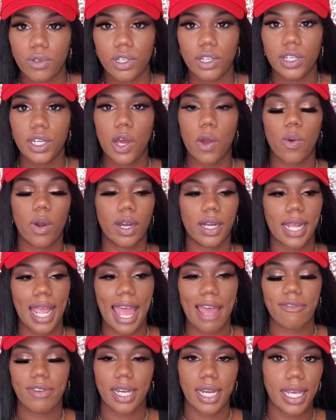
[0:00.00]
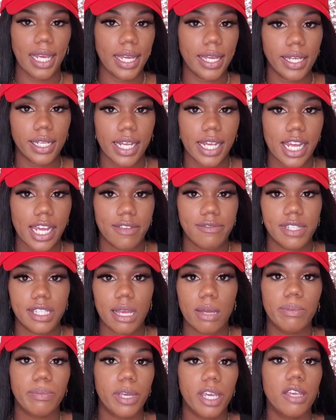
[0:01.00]
you know, or have an inkling of
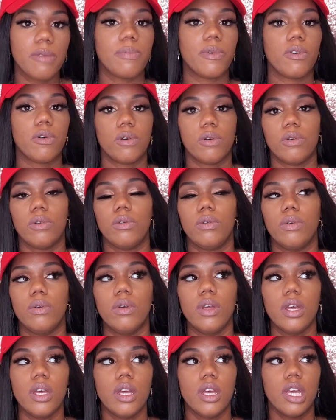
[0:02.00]
some people who,